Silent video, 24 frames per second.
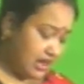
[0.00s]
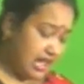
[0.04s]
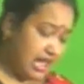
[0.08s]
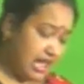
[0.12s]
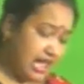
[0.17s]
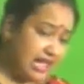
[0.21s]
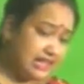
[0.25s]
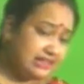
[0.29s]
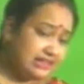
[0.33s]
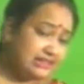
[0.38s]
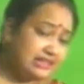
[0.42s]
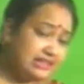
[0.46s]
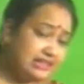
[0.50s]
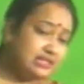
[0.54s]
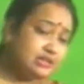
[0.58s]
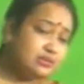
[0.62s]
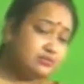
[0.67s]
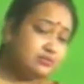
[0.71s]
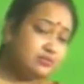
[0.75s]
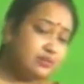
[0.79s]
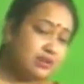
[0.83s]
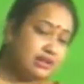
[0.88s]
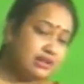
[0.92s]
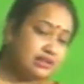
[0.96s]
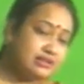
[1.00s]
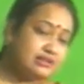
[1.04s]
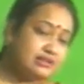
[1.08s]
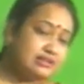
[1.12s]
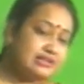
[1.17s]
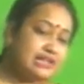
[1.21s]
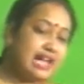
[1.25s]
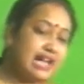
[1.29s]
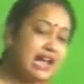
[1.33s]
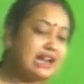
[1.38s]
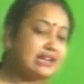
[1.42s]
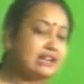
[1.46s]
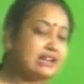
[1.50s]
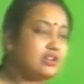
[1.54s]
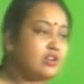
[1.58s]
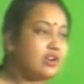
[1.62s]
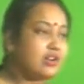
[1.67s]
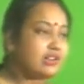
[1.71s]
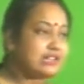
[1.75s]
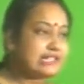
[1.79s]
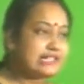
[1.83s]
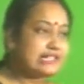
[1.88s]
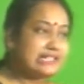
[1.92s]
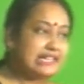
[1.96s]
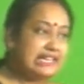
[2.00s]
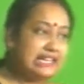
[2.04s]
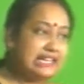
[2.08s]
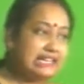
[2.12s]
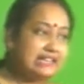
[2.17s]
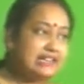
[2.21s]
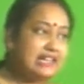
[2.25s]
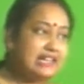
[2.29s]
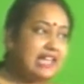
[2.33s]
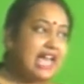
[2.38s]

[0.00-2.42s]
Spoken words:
And these walls are not clean